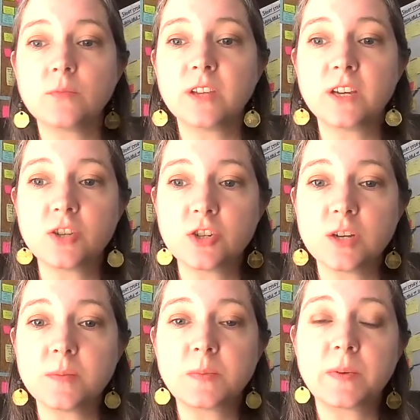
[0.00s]
and
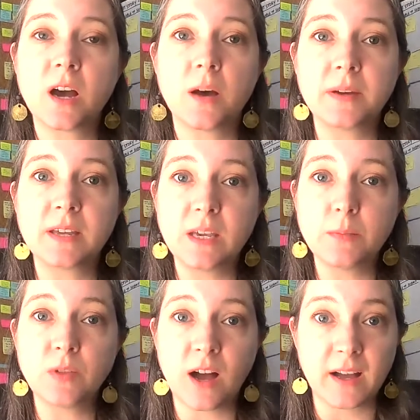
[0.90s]
relationships become a
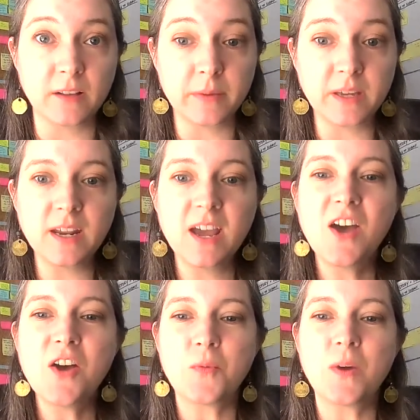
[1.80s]
key plot element
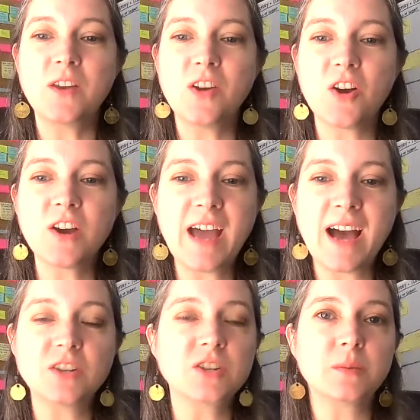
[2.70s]
when Nari
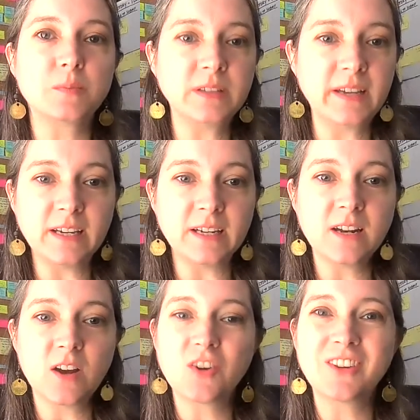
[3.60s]
hatches a
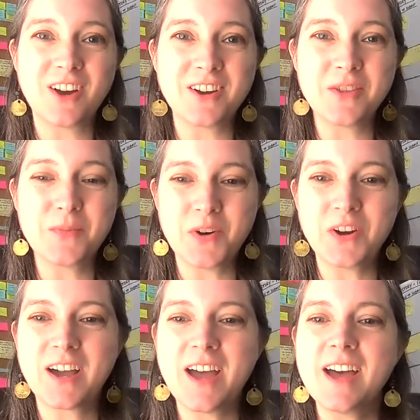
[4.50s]
plan early on in the
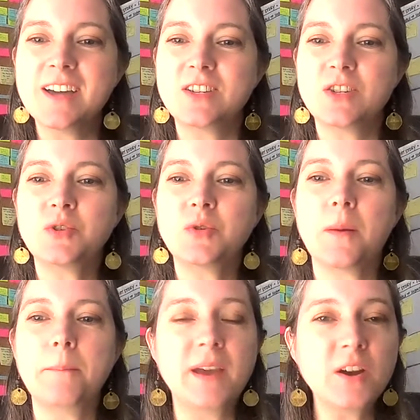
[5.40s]
book to
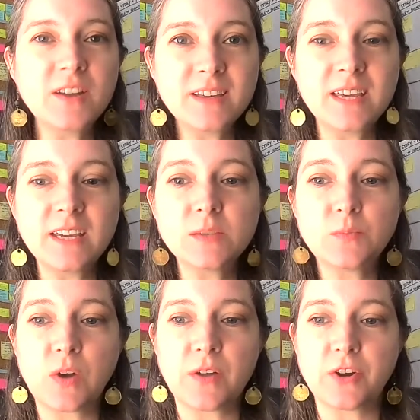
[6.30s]
marry the king's
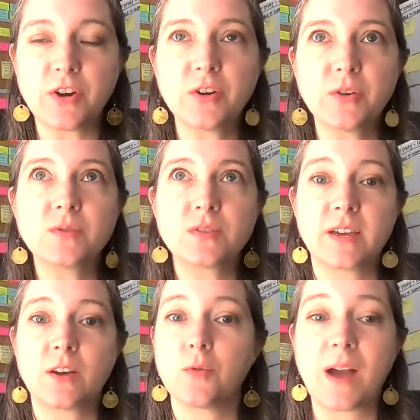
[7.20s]
brother, who's
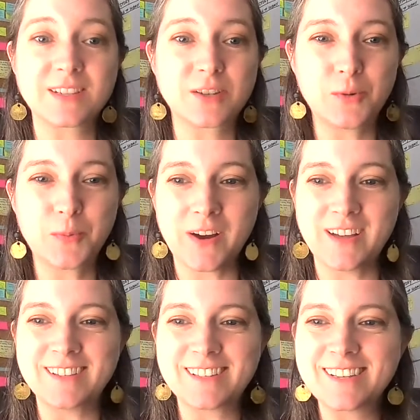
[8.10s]
like a rascal
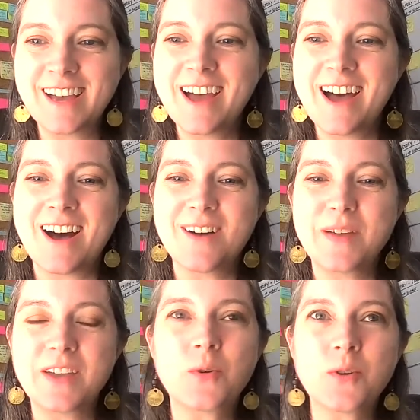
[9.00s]
prince,
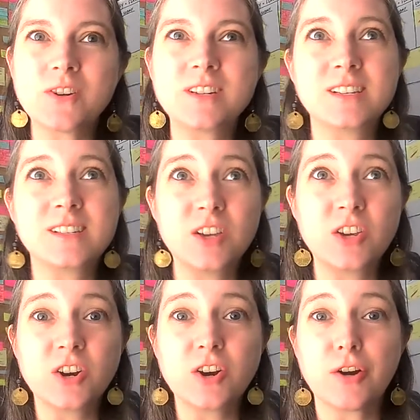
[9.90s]
in order to
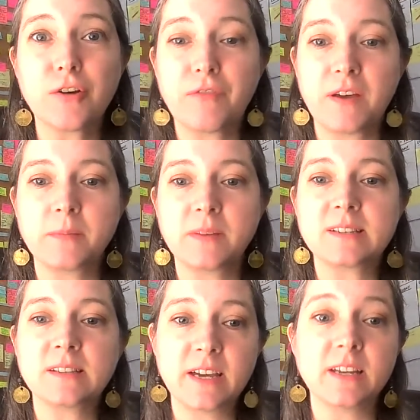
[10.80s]
secure her
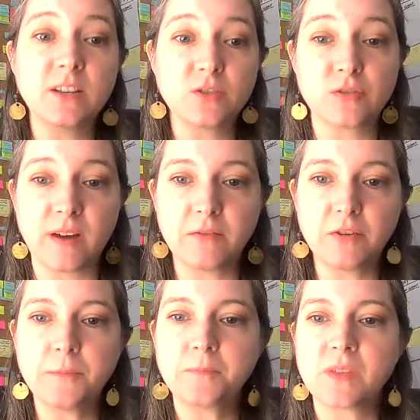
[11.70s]
family's land and
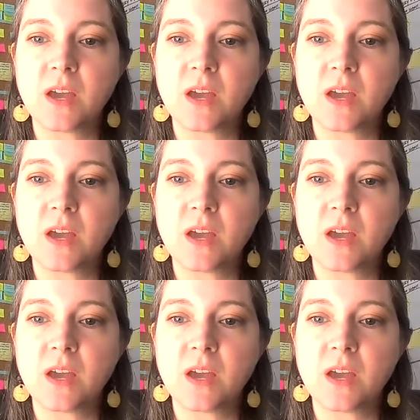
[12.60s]
survival.